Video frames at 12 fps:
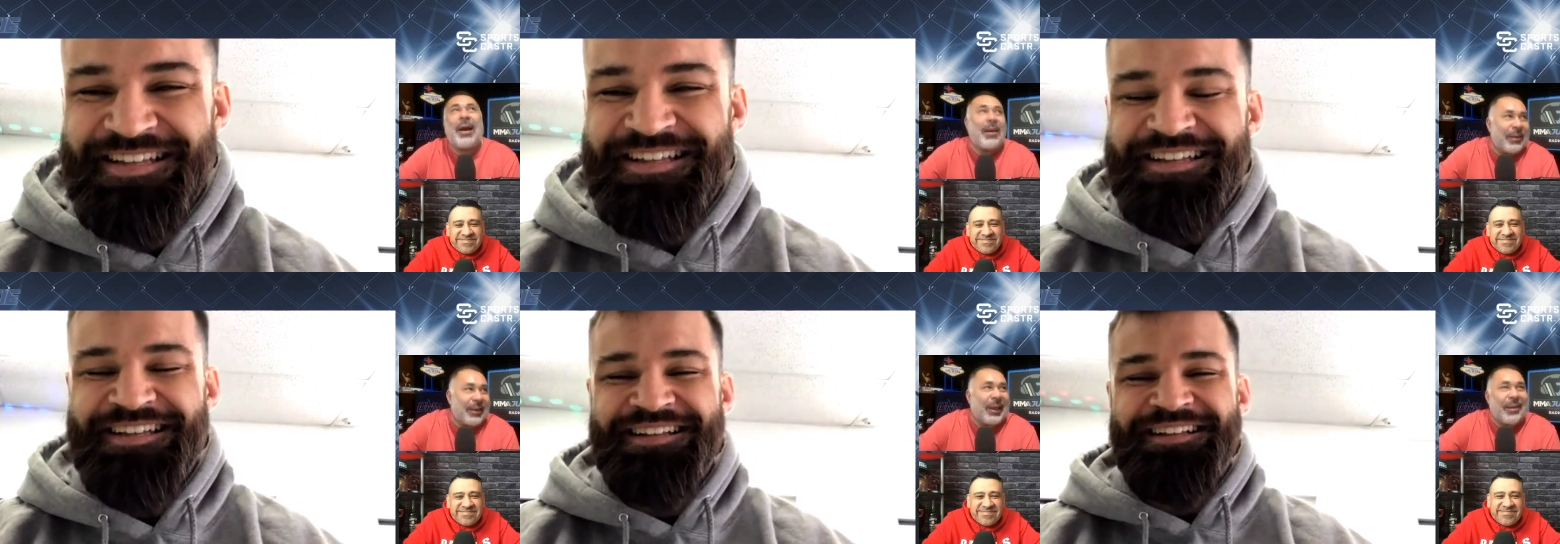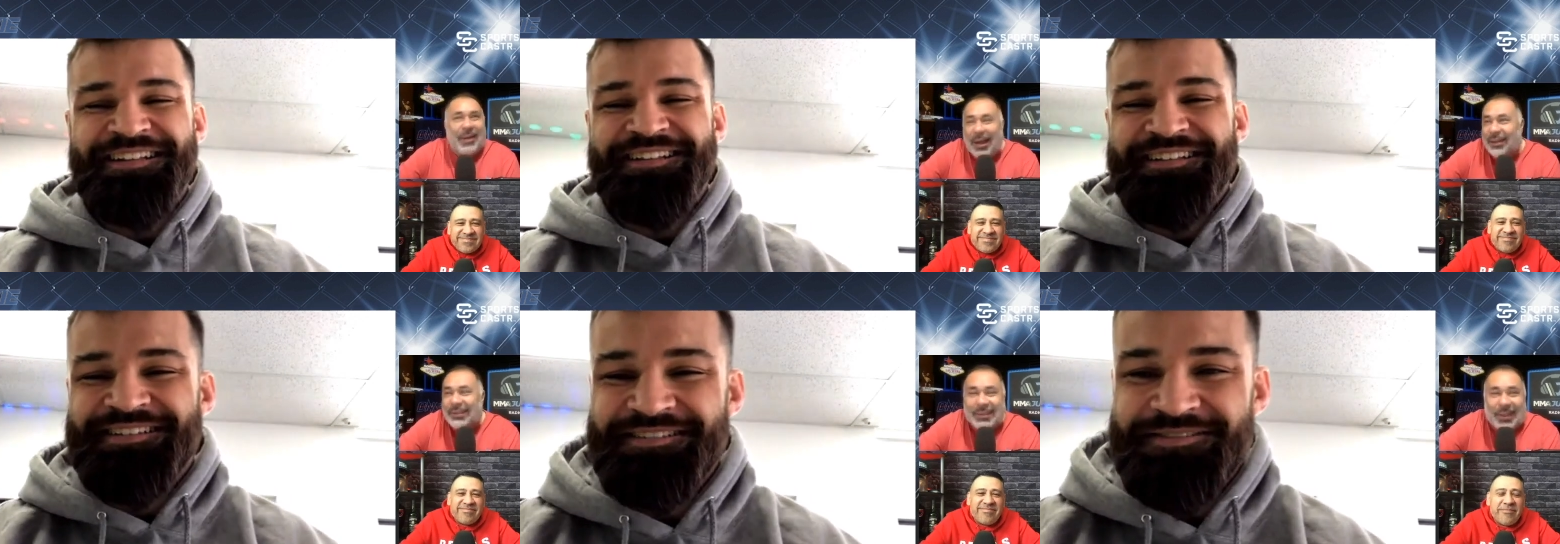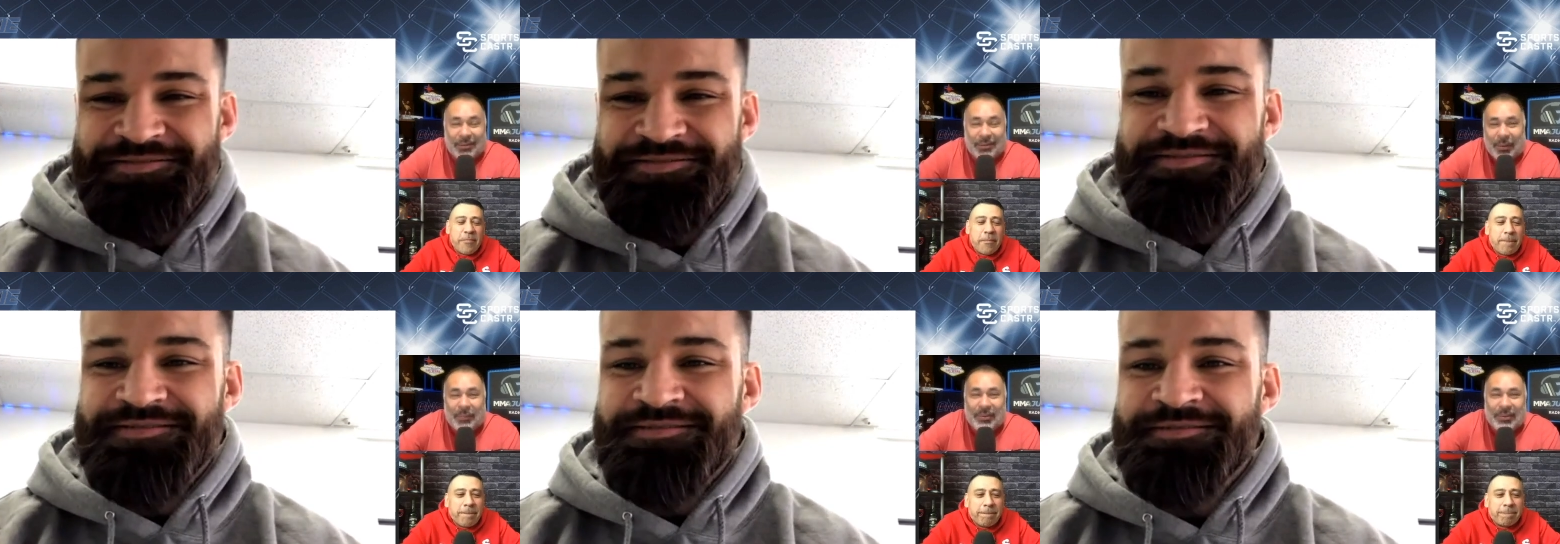Speaker 1: like, oh, okay, wow, this guy
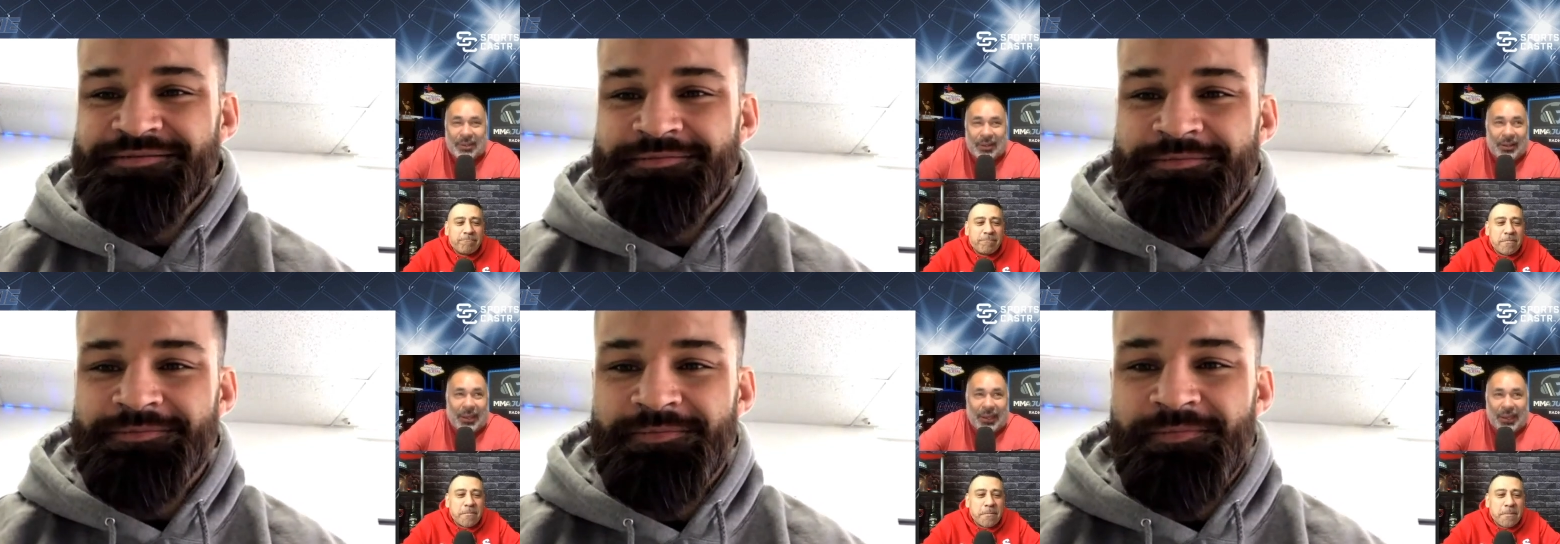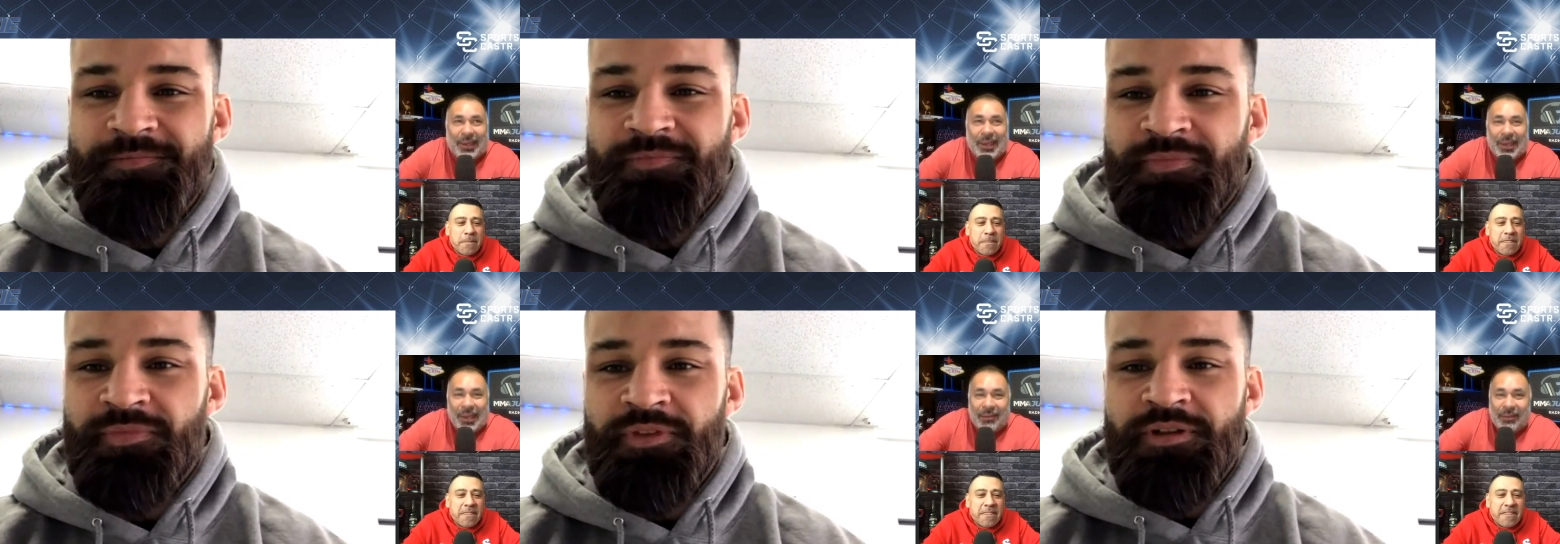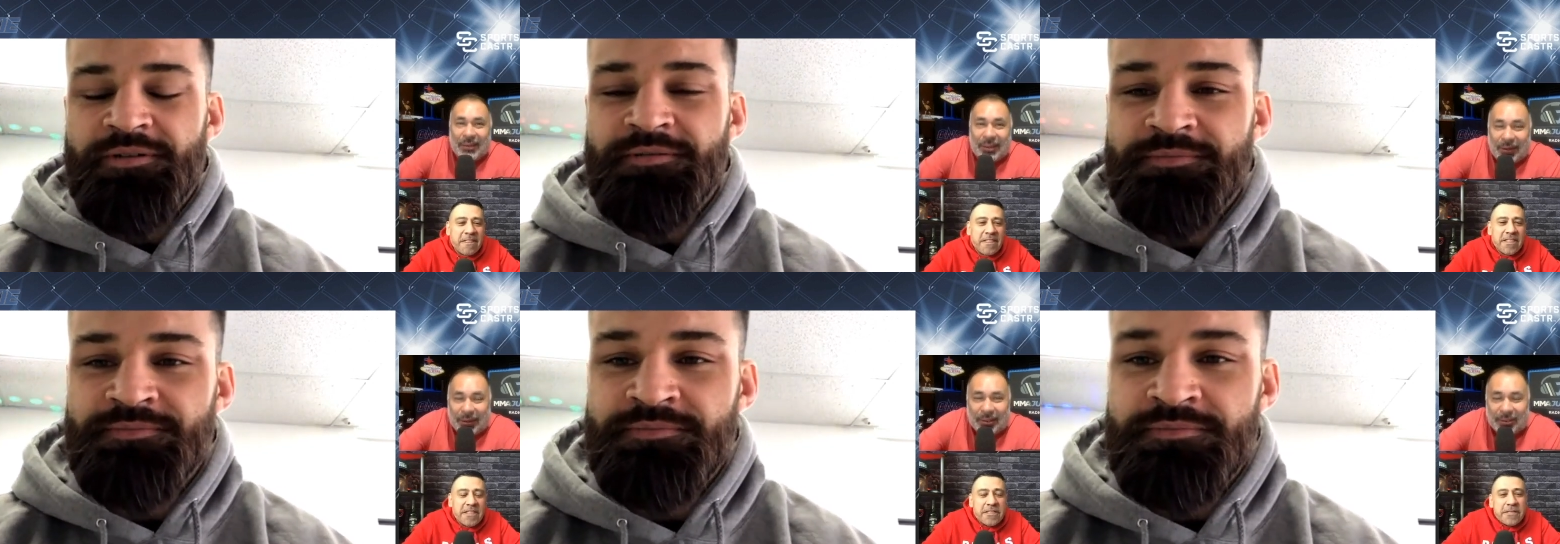remembers it all. Like, he, he really
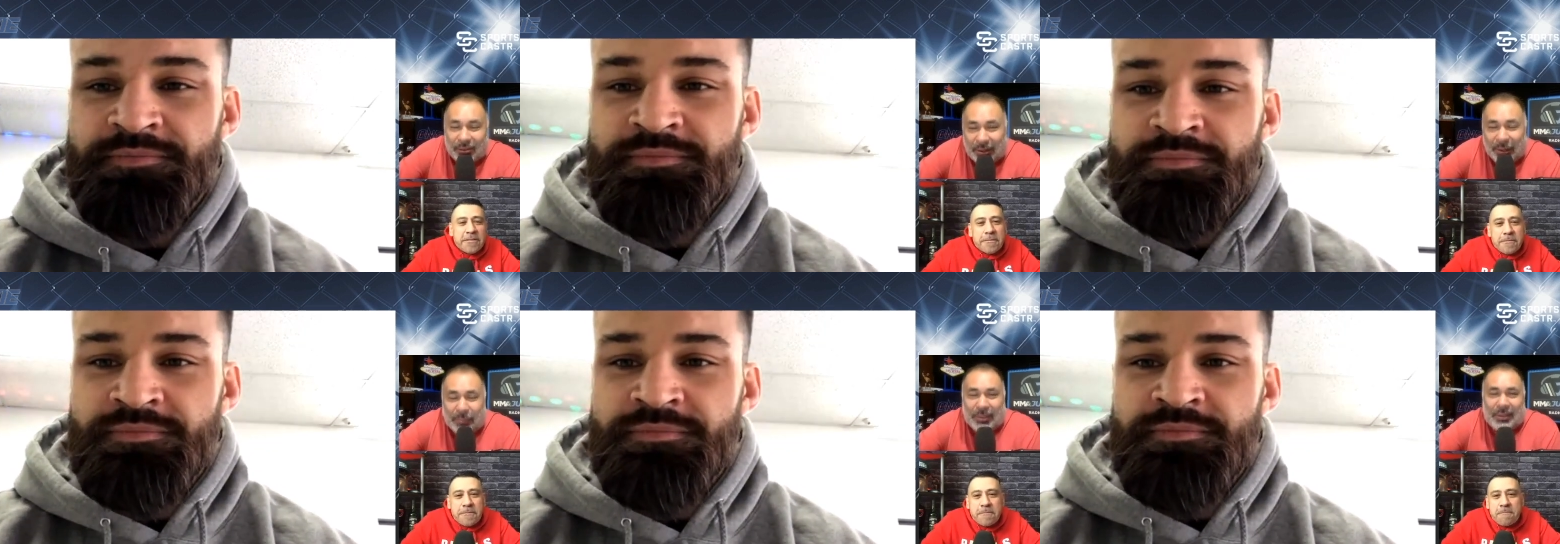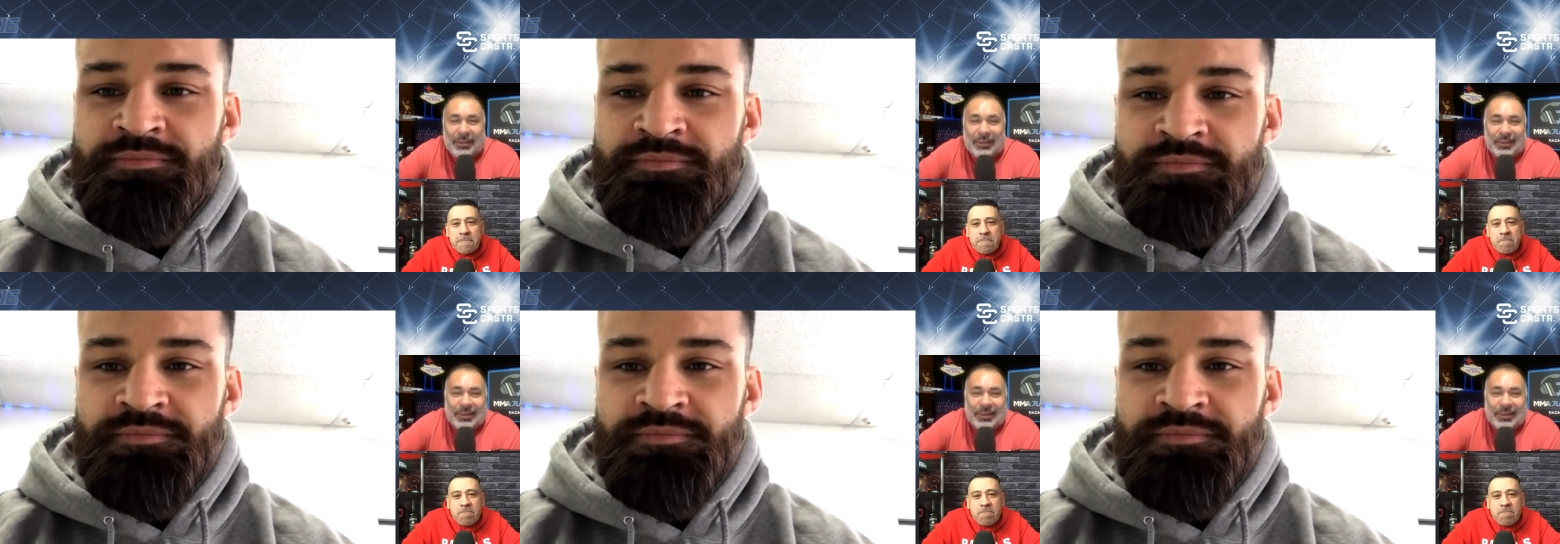read the script.